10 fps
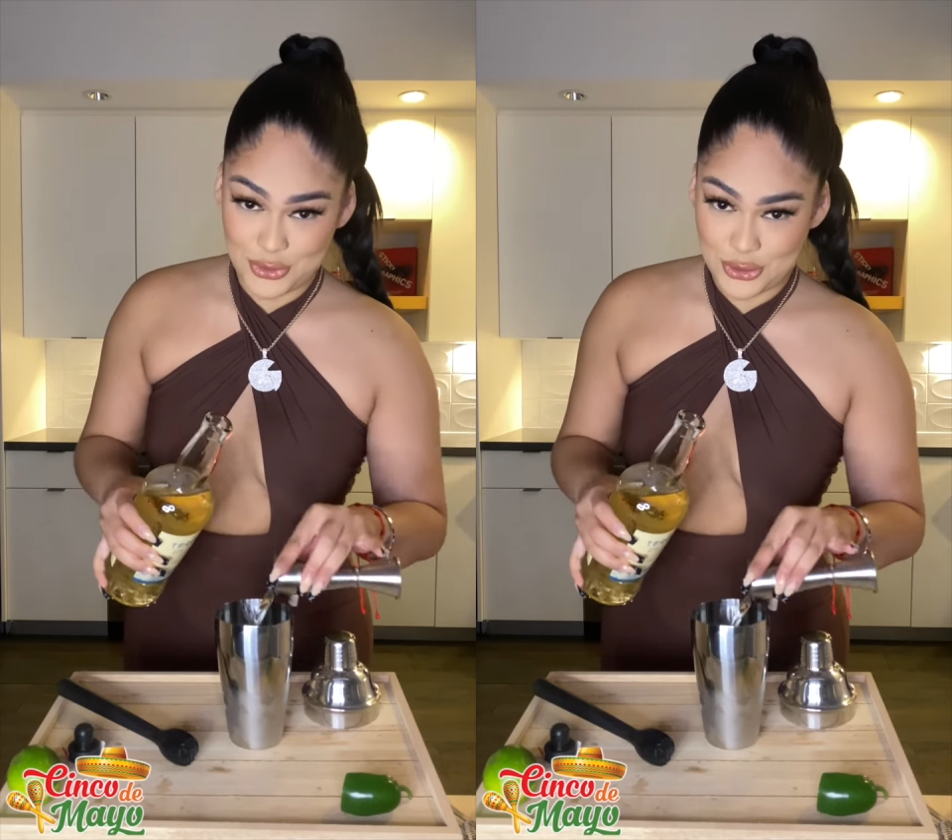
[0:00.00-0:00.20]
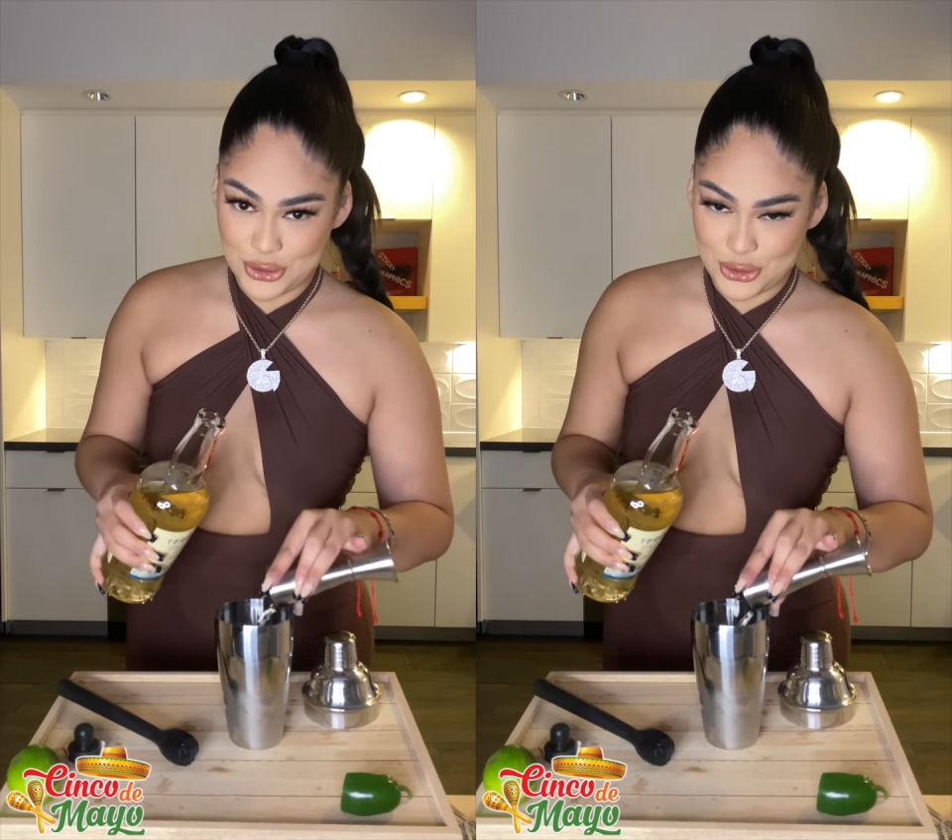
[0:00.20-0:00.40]

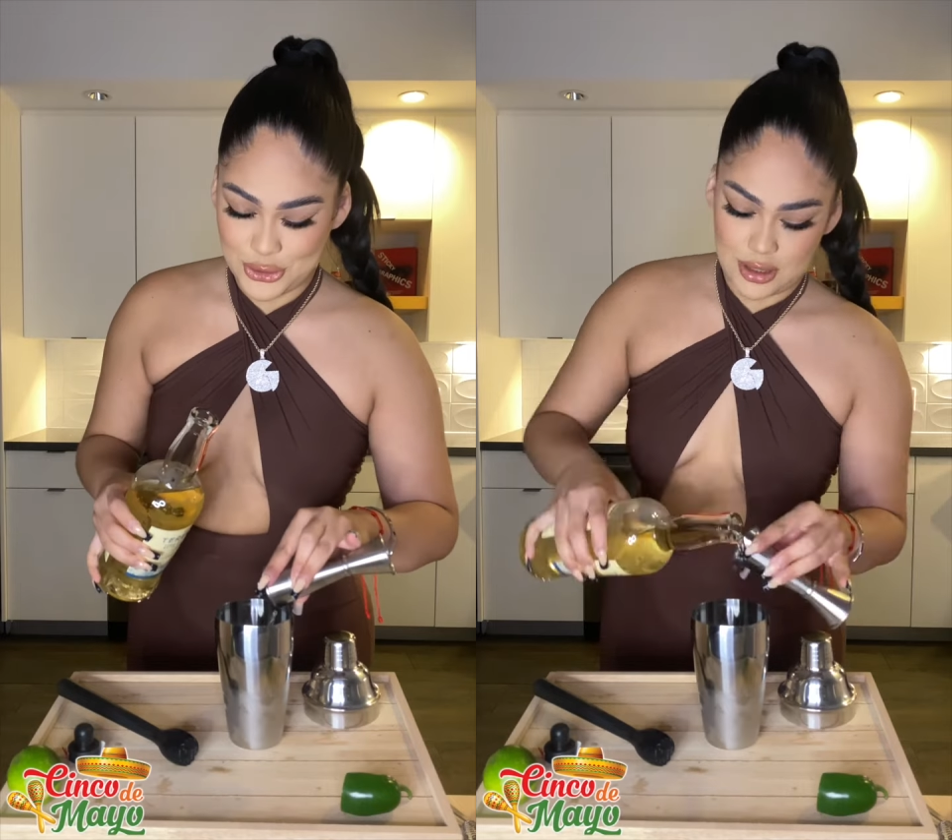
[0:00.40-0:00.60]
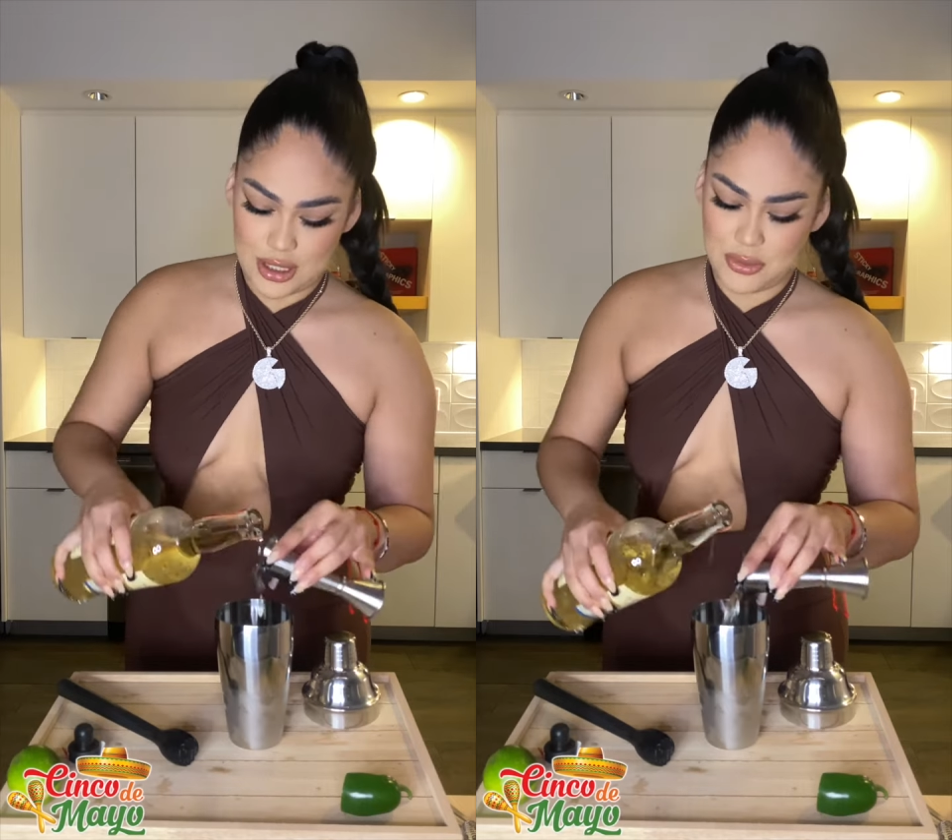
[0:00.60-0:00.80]
two,
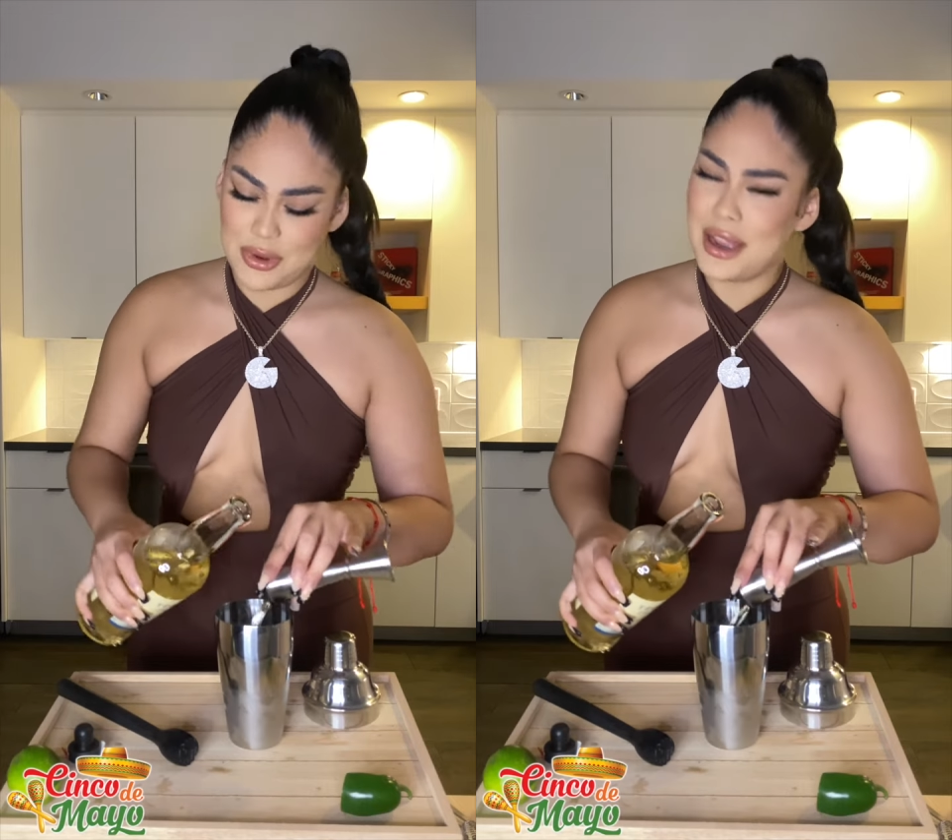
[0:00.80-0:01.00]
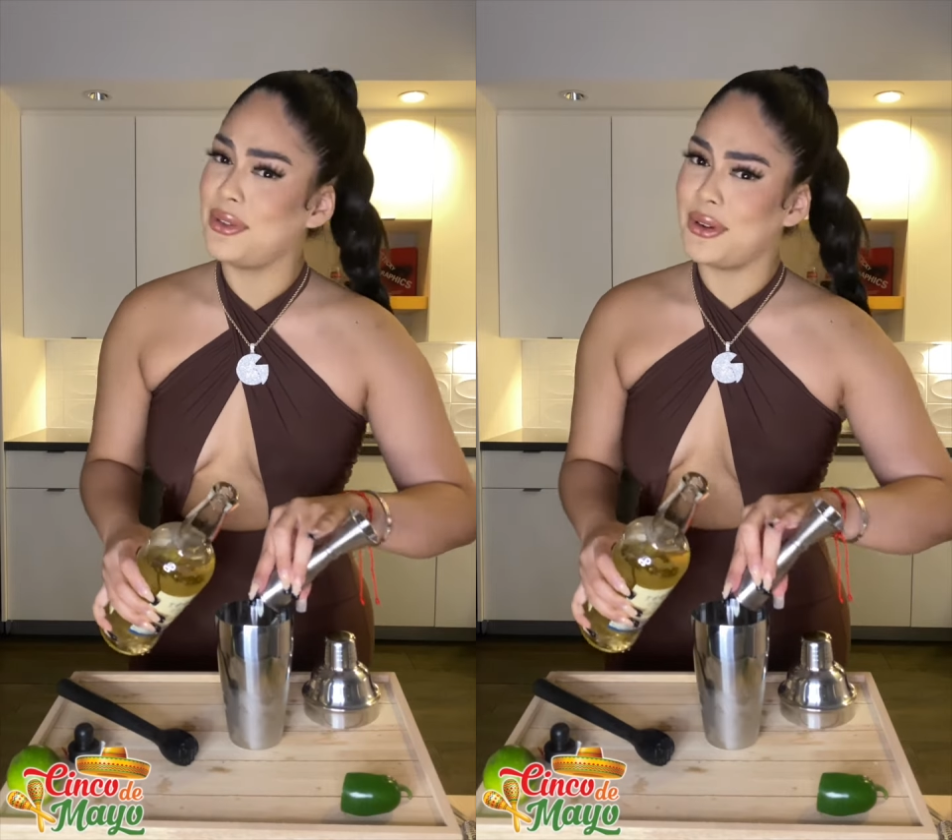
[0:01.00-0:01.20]

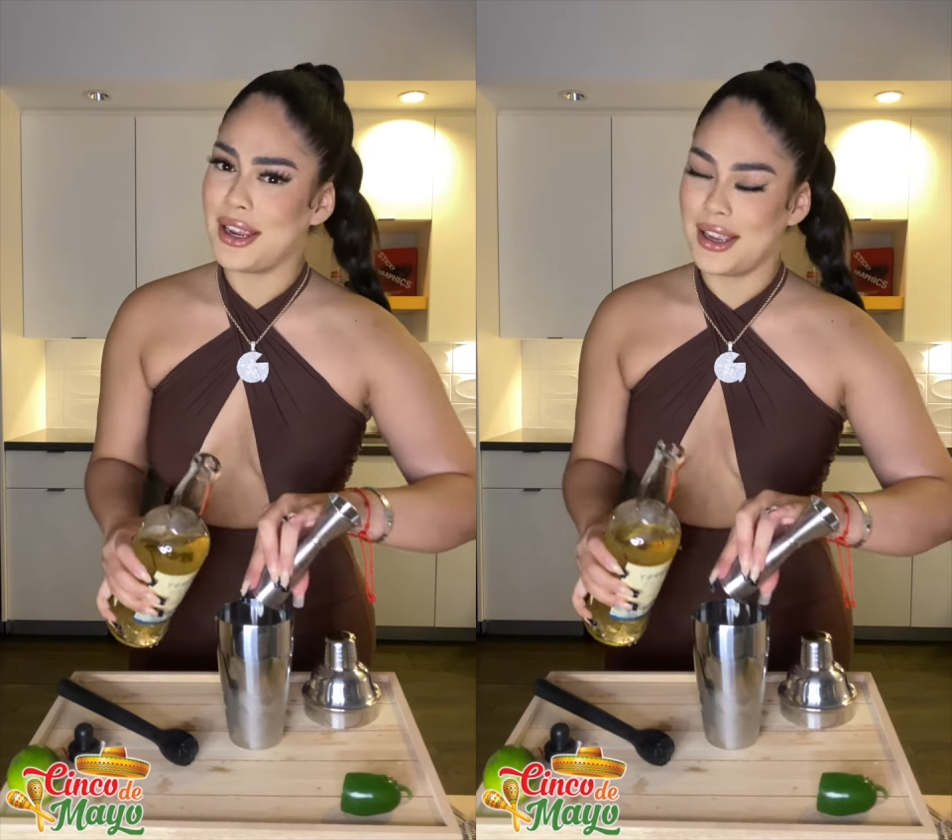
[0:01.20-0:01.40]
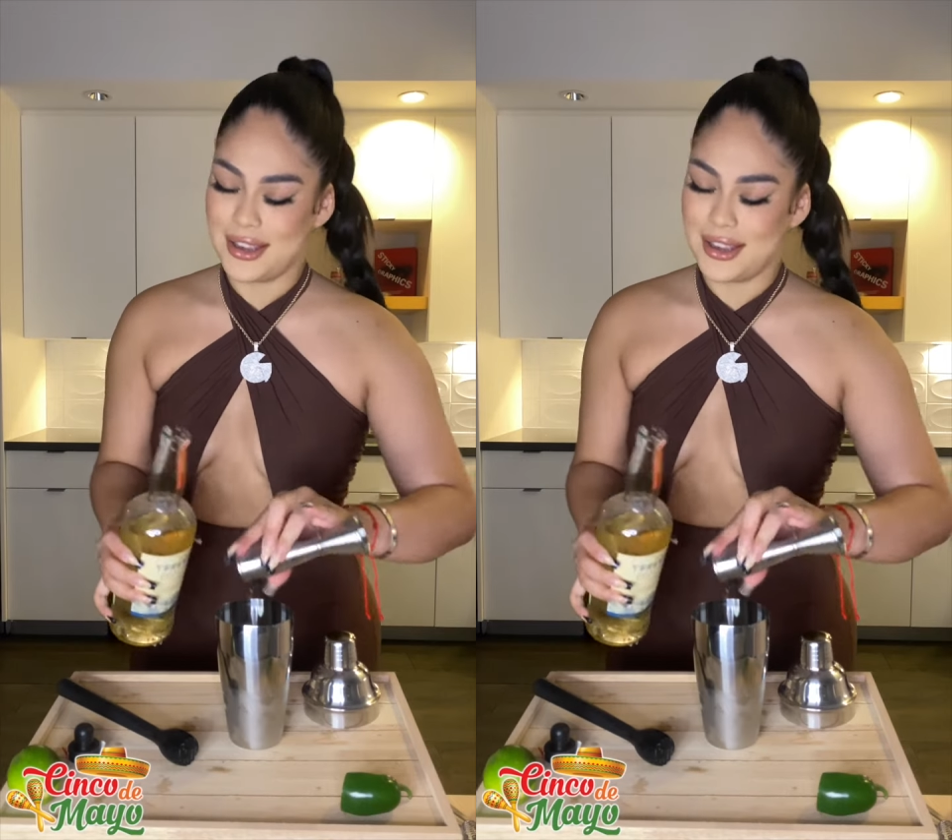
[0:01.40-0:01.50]
three.